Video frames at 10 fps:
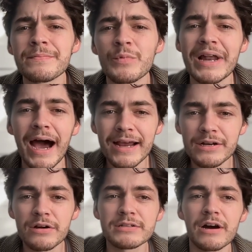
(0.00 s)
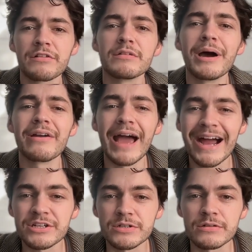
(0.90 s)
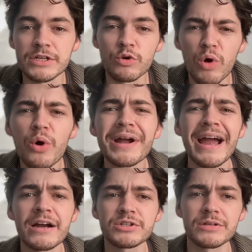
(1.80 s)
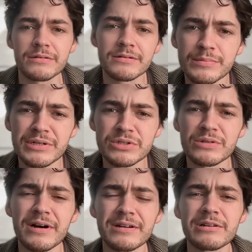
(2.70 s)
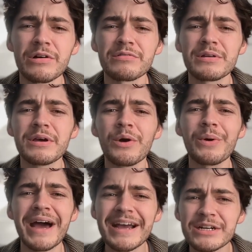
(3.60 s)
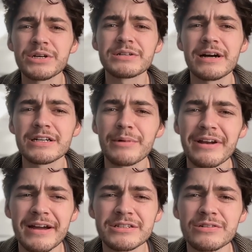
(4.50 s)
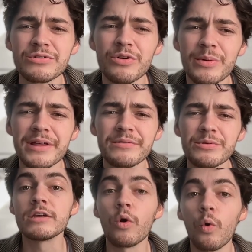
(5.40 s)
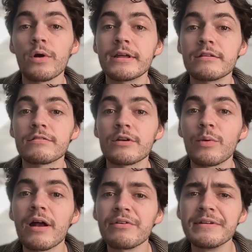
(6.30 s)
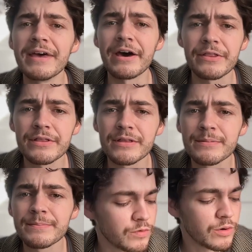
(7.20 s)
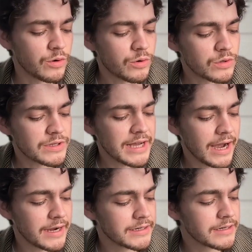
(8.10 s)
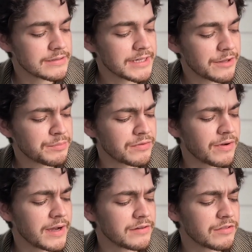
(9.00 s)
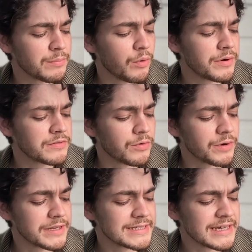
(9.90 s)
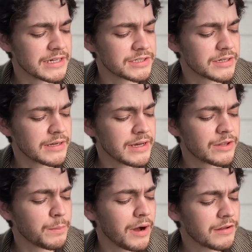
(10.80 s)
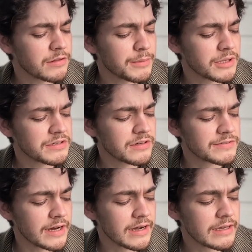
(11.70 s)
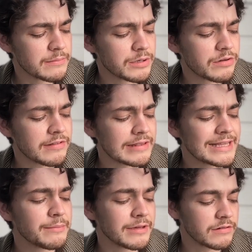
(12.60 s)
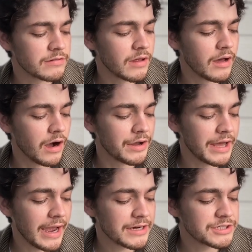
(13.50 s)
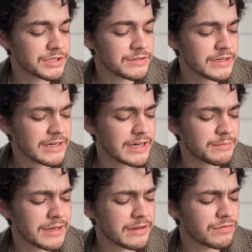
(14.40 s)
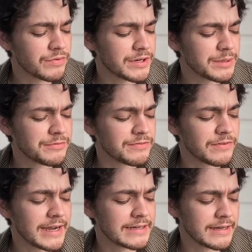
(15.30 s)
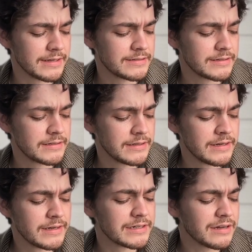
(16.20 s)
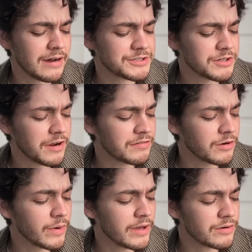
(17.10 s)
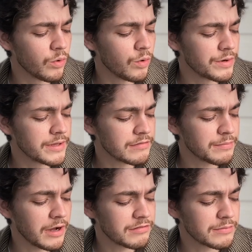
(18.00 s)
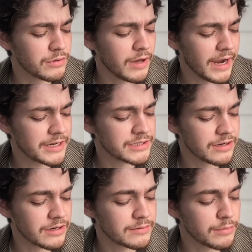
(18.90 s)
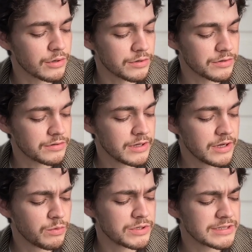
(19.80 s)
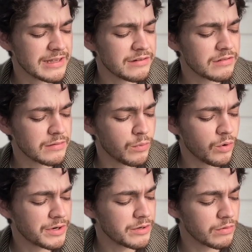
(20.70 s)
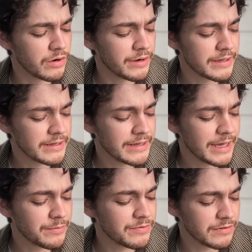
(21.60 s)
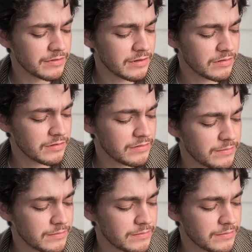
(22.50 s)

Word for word: When Heidegger talks about action, heroic action, Byung-Chul calls it, when Heidegger talked about action, Arendt, he orients it around death. For early Heidegger, death provides the point of orientation. The possibility of dying imposes limits on action and makes freedom finite and contrasts Orient's possible action on birth, which lends it more heroic emphasis.